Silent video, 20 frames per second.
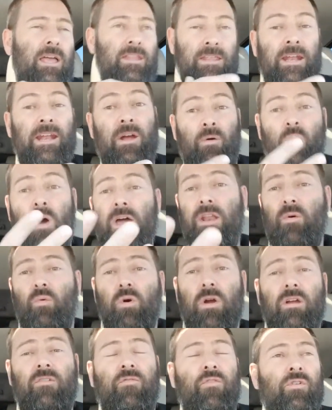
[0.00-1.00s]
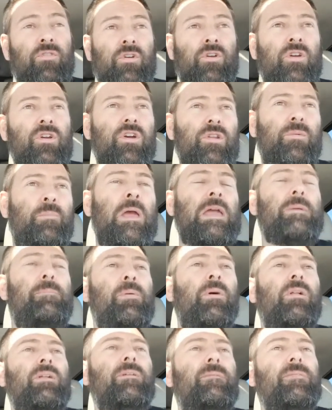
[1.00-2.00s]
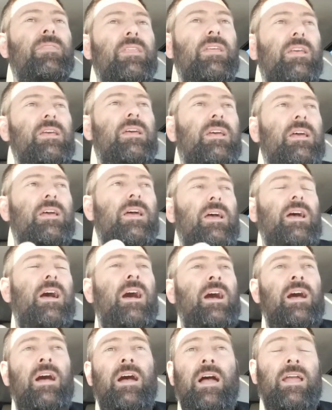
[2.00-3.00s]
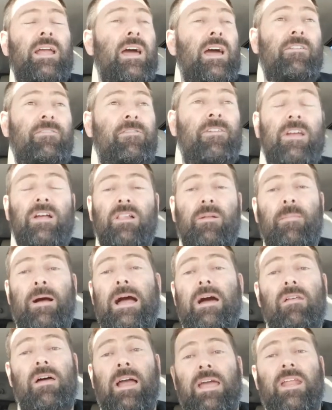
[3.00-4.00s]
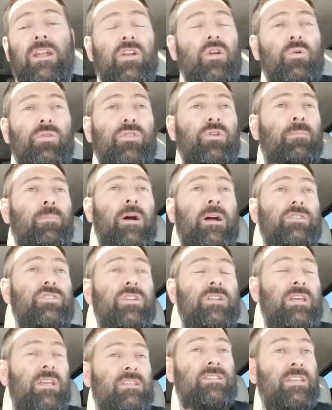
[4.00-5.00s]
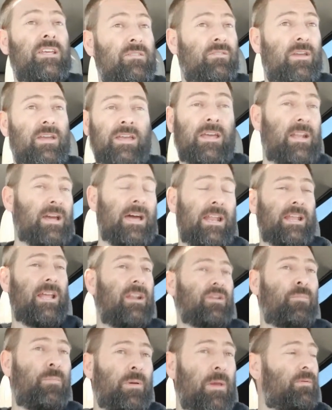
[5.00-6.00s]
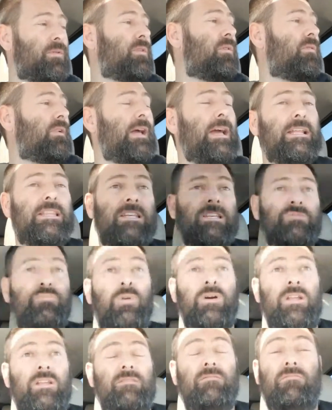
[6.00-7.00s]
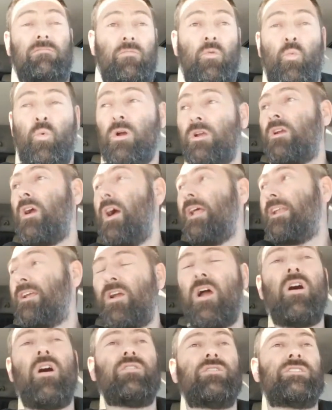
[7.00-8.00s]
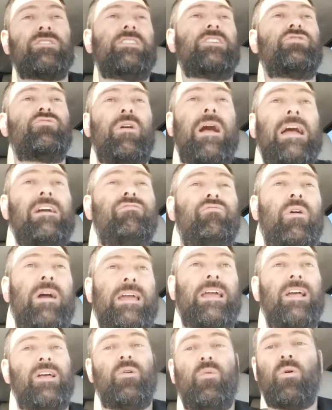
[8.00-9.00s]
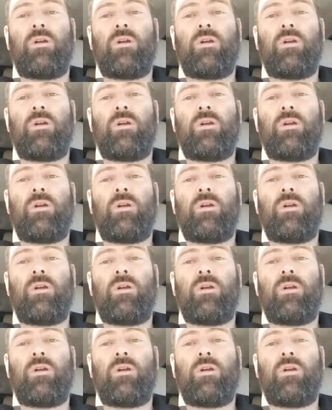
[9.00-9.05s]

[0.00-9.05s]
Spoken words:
that I want to work for, they're good people. I got to feel them out. I got to know what their budget is. And I know people don't like this, but what kind of car is in the driveway? What